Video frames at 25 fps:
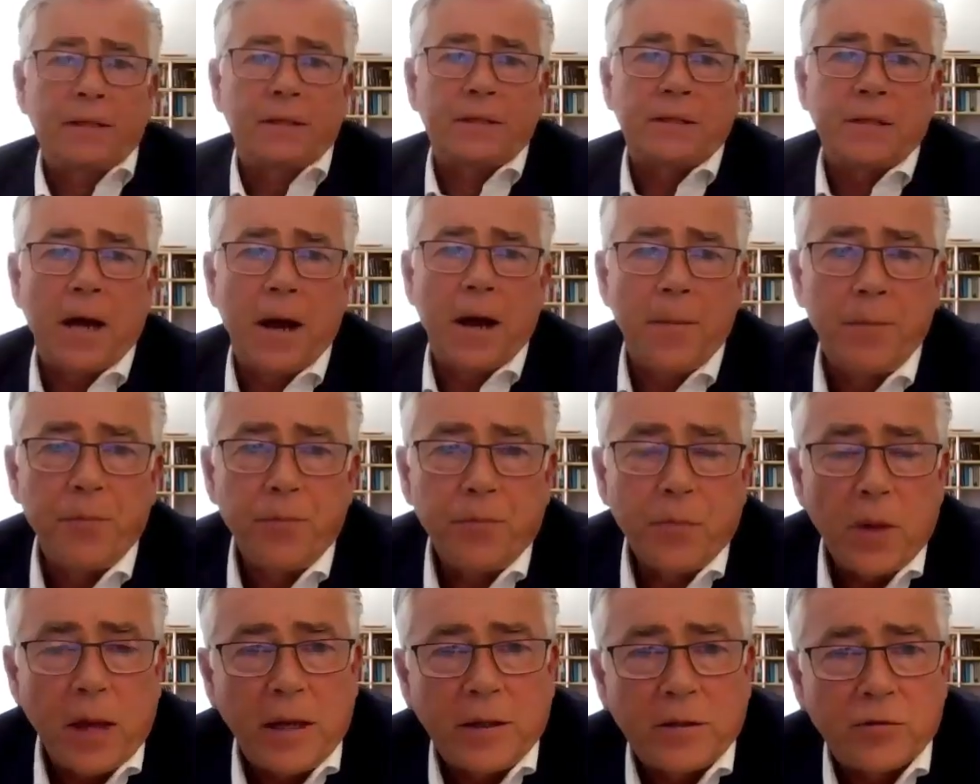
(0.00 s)

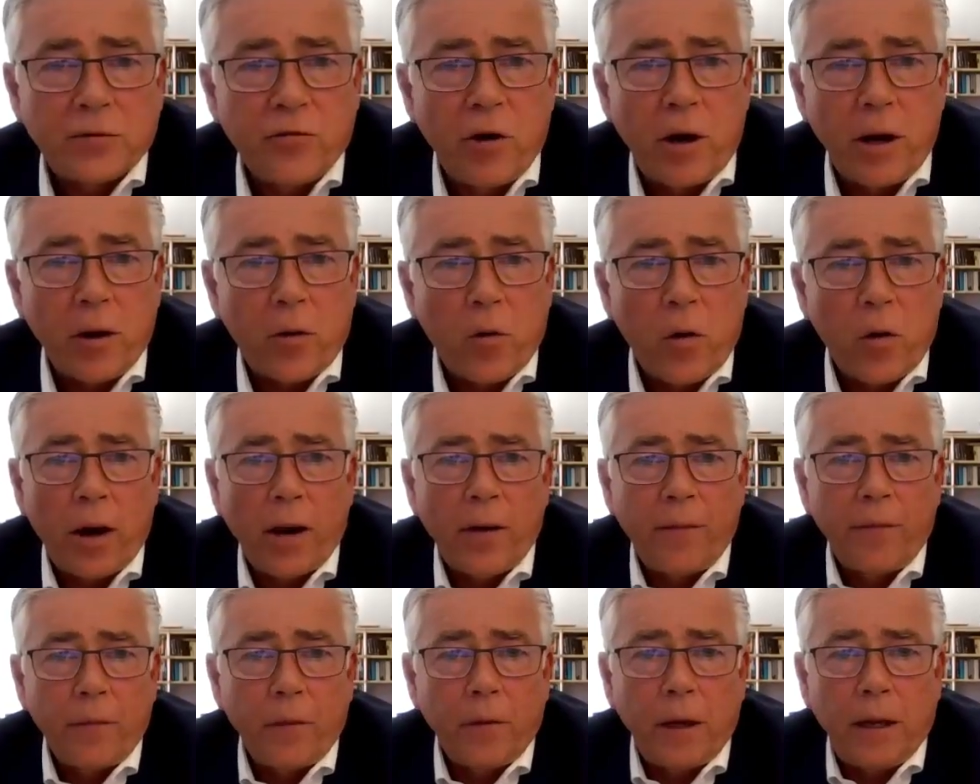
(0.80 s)
it's really
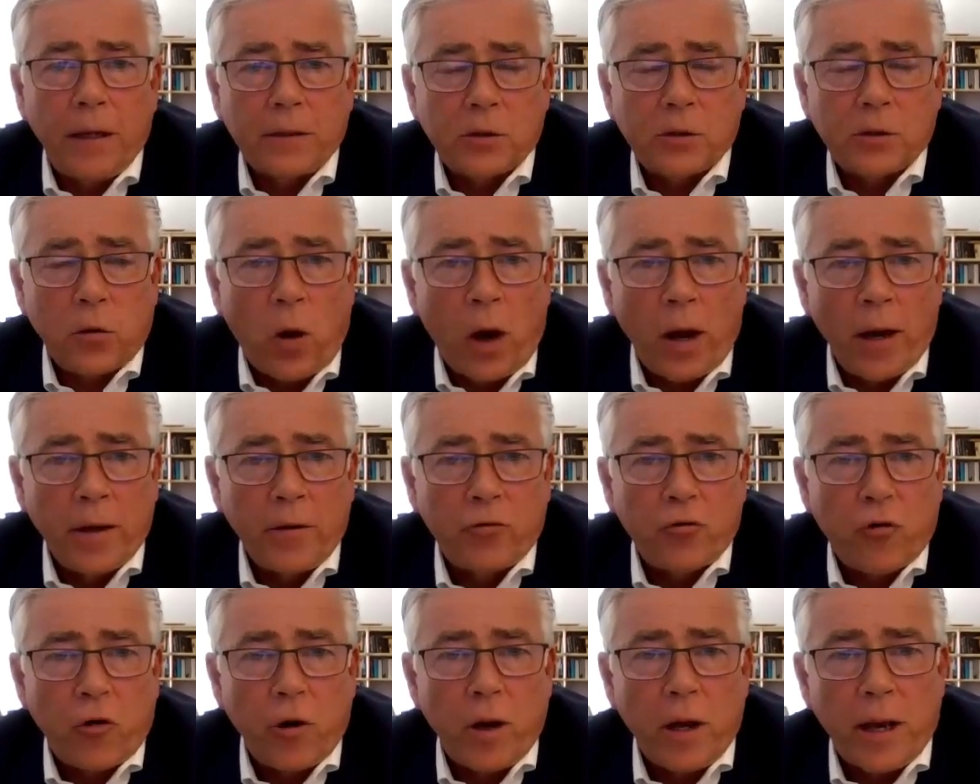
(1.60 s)
quite
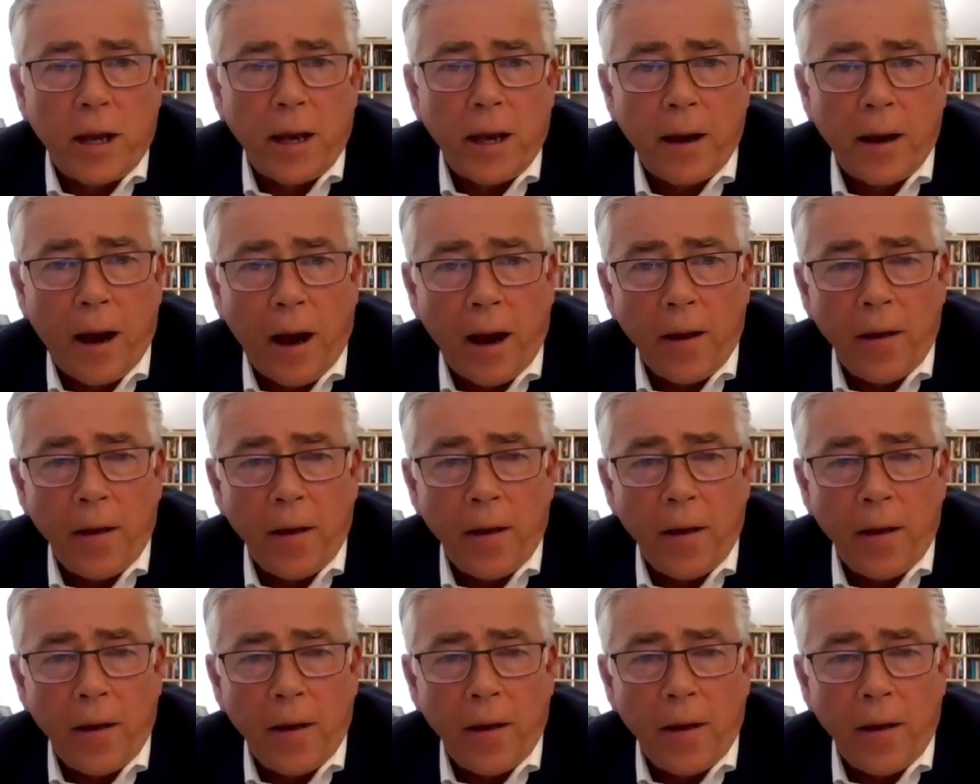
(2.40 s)
intriguing.